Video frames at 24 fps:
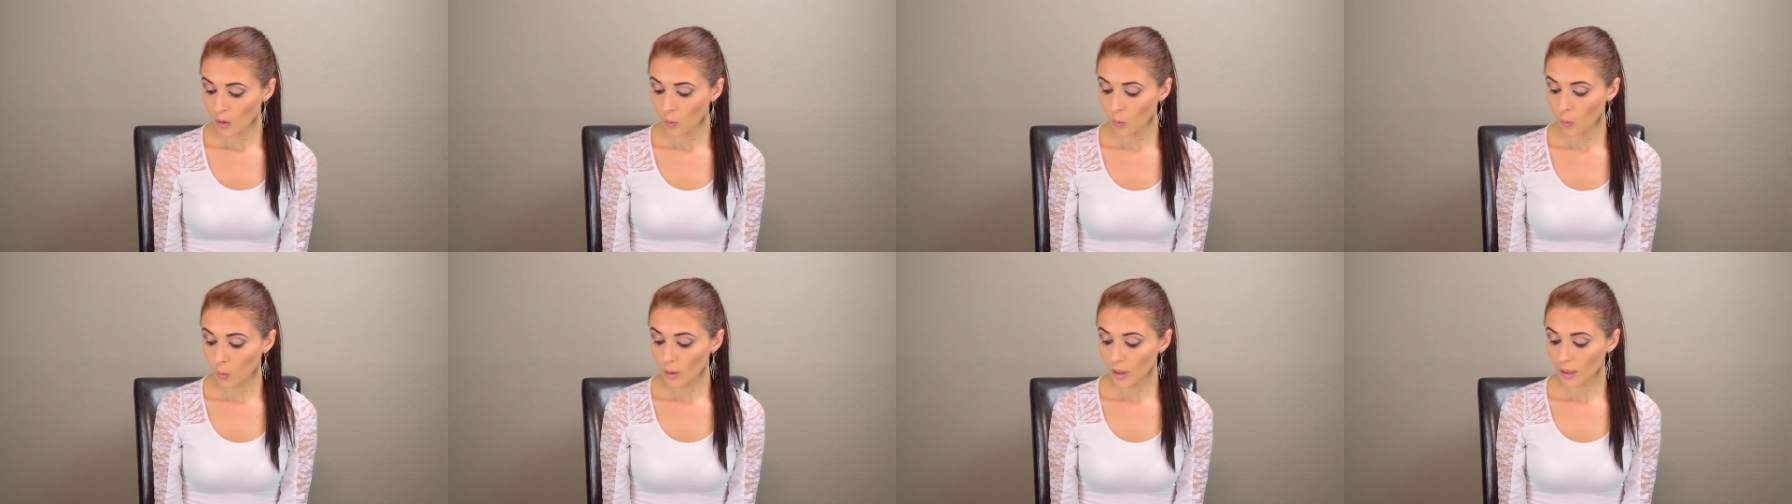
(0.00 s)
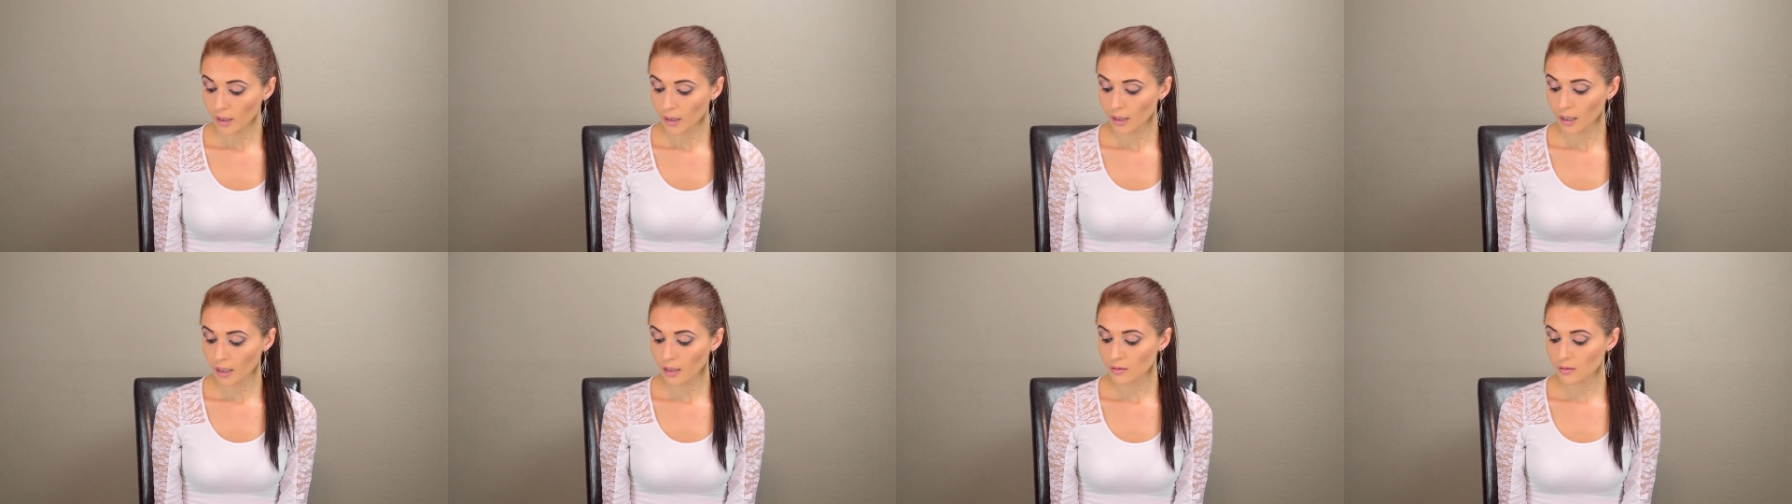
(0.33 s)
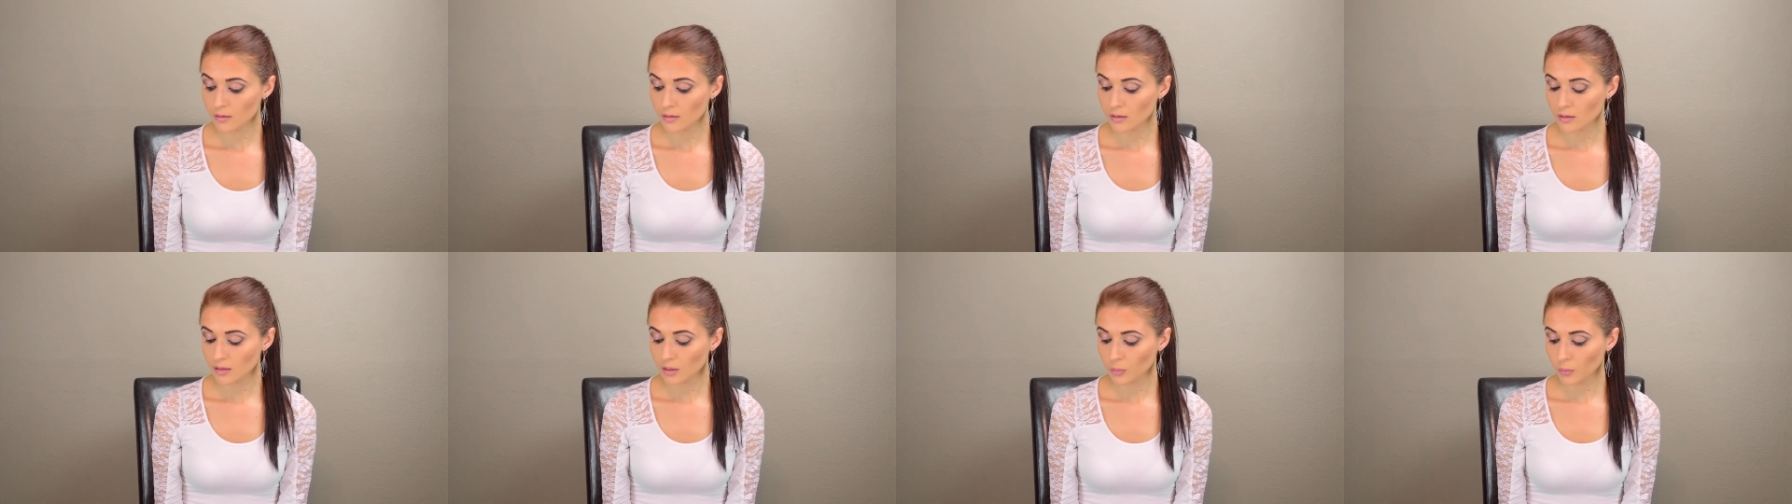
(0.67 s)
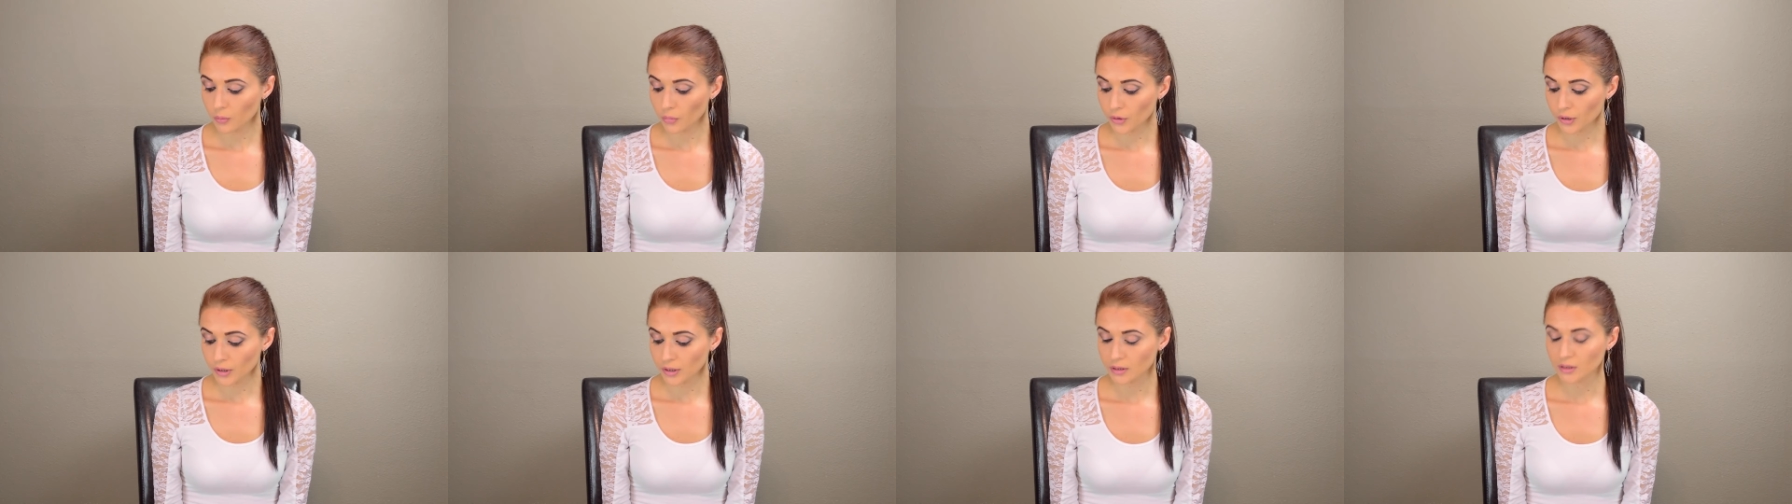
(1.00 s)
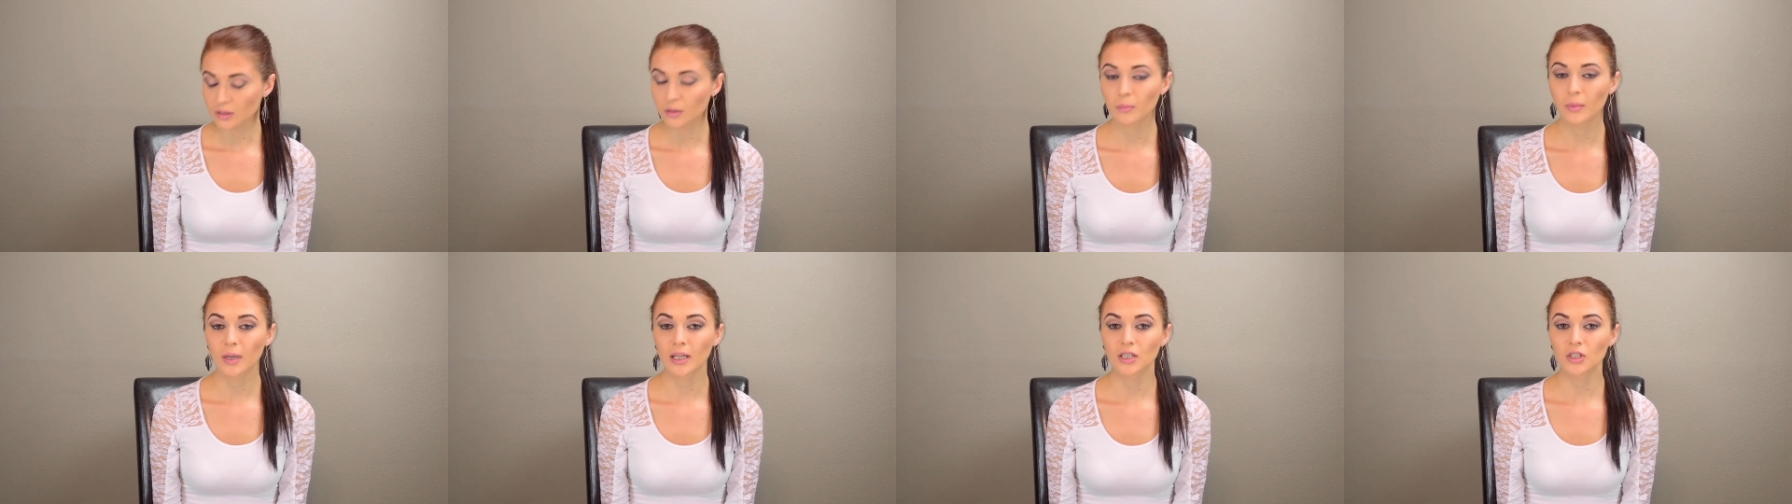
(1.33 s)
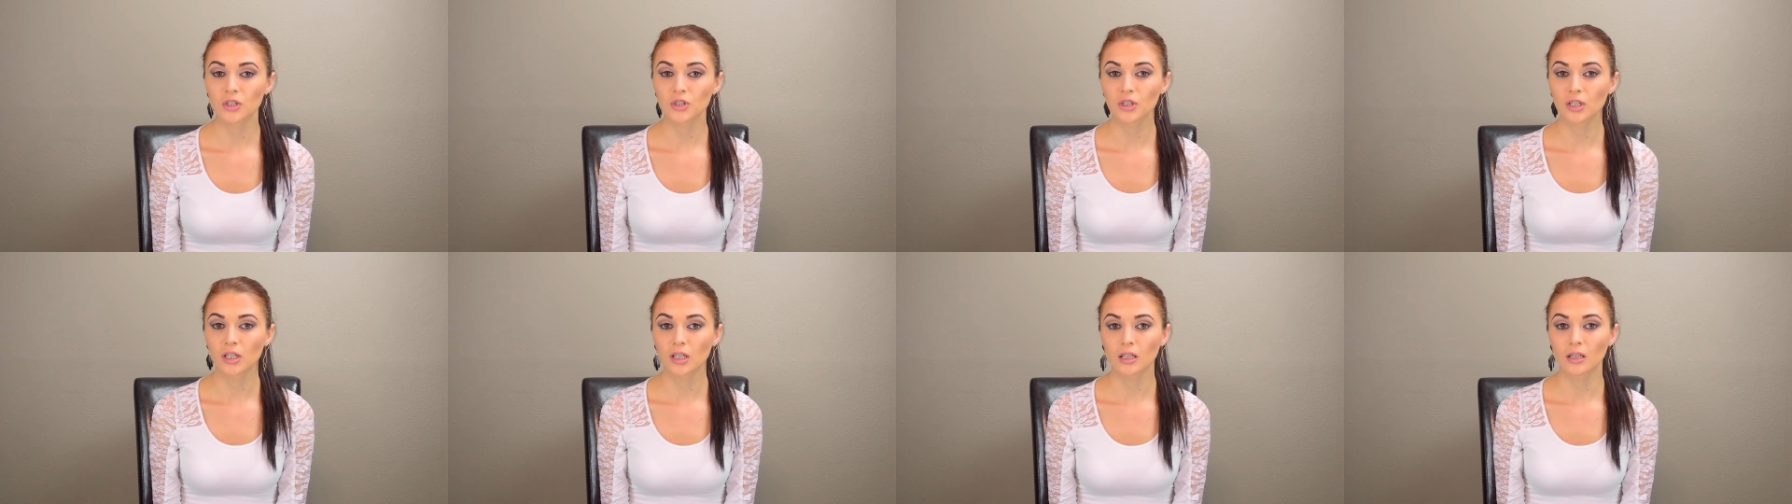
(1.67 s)
What else is important to
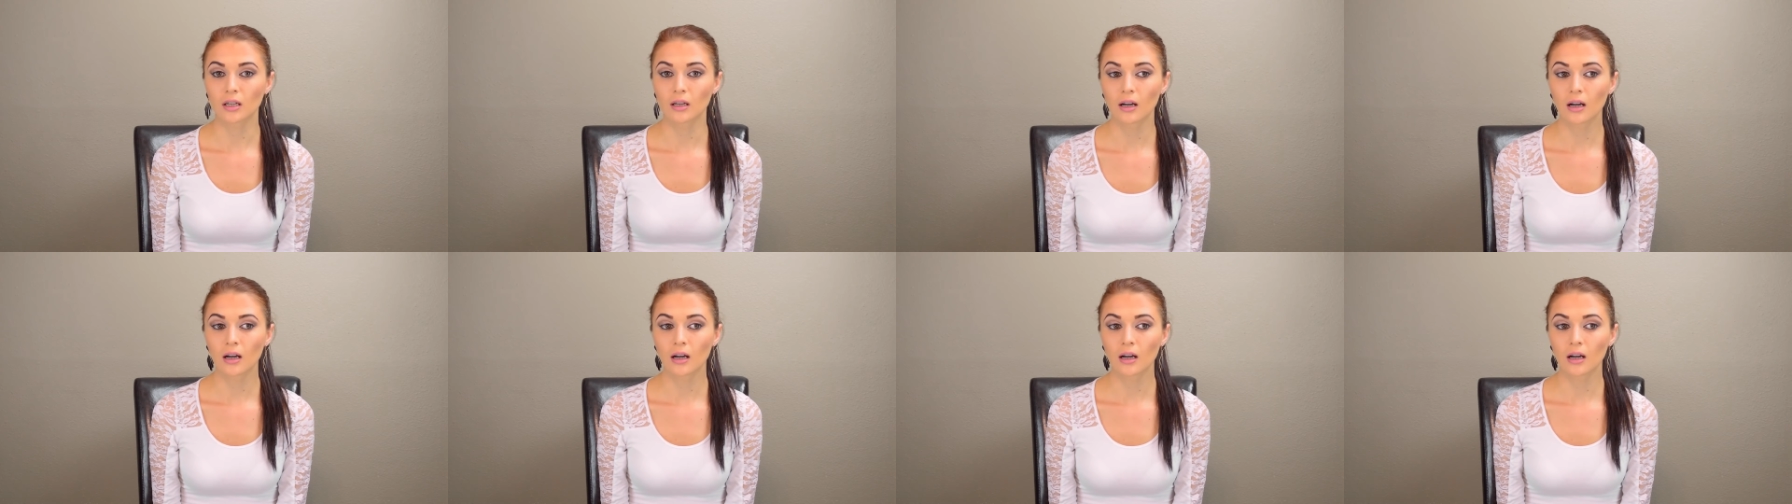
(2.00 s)
mention?